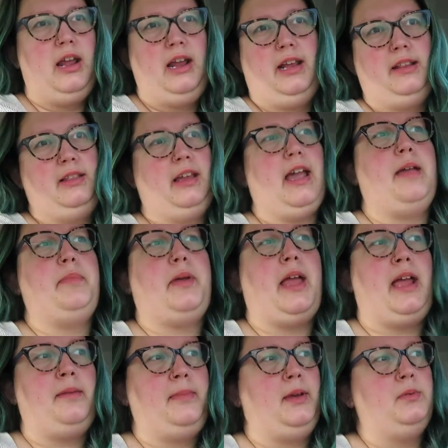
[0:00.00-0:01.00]
And the guy
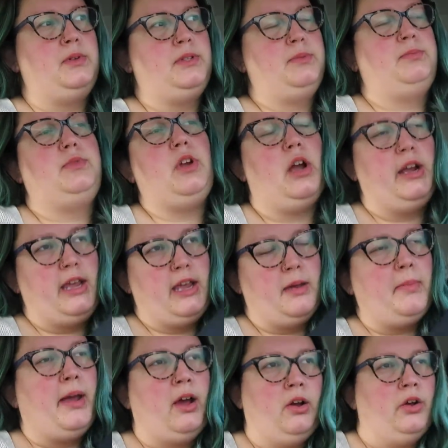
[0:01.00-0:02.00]
behind me was talking
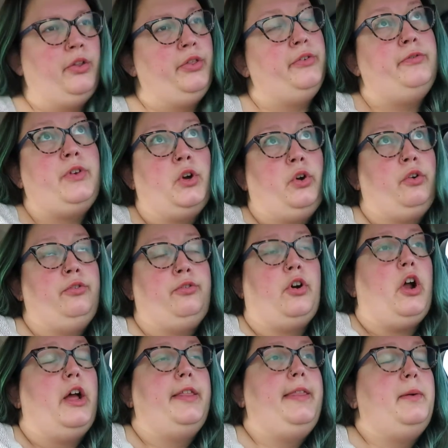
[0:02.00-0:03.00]
about all the voter
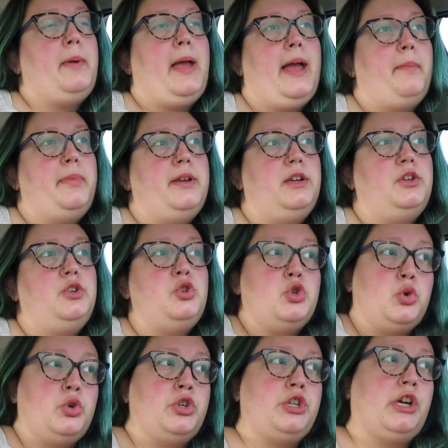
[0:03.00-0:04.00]
fraud that happened in
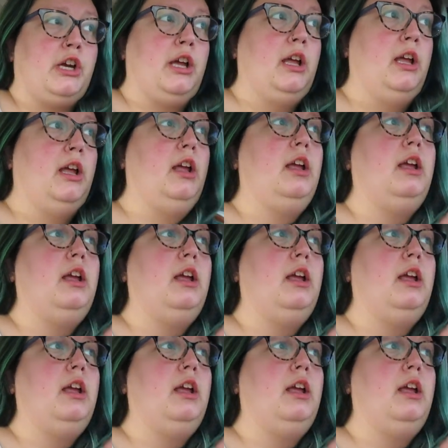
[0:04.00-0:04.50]
Georgia.